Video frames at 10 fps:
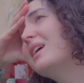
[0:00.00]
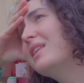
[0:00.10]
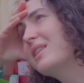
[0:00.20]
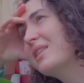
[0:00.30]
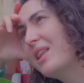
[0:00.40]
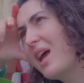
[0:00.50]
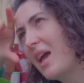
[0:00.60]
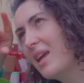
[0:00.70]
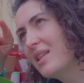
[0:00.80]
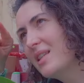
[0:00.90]
and
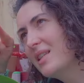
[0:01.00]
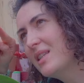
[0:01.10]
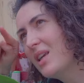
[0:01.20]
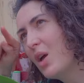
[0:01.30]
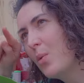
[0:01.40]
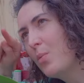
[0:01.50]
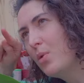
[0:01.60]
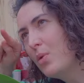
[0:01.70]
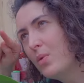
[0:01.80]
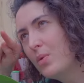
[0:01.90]
I can see a
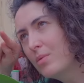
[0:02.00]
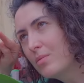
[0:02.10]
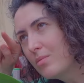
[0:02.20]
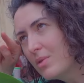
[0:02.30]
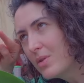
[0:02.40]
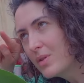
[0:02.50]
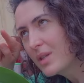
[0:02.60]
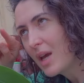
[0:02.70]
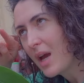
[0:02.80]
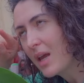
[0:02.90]
blue, blue
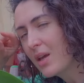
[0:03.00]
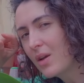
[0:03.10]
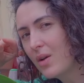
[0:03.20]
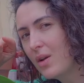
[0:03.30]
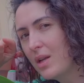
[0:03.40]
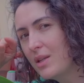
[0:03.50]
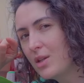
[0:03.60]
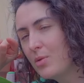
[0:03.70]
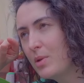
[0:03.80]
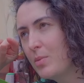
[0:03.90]
sky a
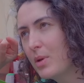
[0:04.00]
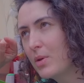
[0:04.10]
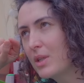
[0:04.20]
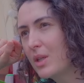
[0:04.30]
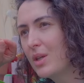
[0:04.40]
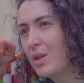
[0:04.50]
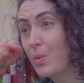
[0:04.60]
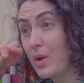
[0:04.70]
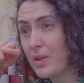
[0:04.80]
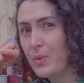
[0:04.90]
little bit because it, it
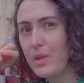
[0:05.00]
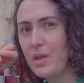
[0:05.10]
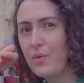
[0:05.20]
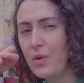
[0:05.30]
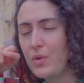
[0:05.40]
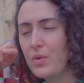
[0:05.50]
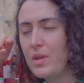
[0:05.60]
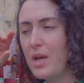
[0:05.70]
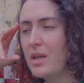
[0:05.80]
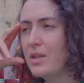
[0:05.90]
was raining for two
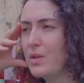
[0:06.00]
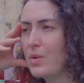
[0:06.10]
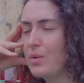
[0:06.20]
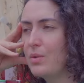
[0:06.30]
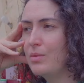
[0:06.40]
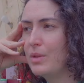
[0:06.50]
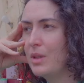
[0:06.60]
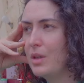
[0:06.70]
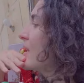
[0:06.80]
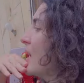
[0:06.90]
days. So,
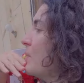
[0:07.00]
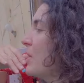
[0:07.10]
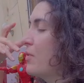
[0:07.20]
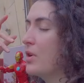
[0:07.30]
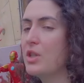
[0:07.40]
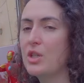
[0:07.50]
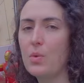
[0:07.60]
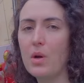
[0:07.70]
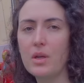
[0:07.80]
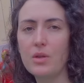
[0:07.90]
and my friend is
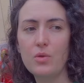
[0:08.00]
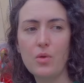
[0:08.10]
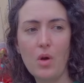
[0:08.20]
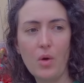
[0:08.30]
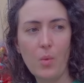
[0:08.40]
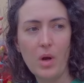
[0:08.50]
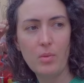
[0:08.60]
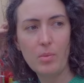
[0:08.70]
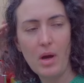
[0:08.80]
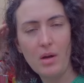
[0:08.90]
walking to a
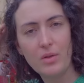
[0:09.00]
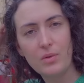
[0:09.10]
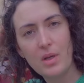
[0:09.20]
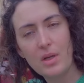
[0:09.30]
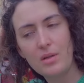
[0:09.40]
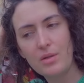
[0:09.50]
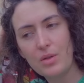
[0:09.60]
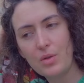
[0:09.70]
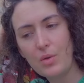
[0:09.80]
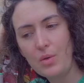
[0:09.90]
wine bar today.
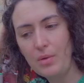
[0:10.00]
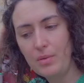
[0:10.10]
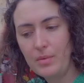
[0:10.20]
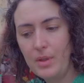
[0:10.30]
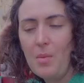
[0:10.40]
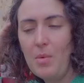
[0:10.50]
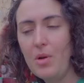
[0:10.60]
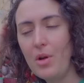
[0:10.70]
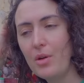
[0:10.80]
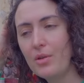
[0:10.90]
So I'm
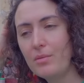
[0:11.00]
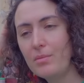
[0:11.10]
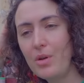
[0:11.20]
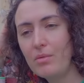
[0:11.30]
alone,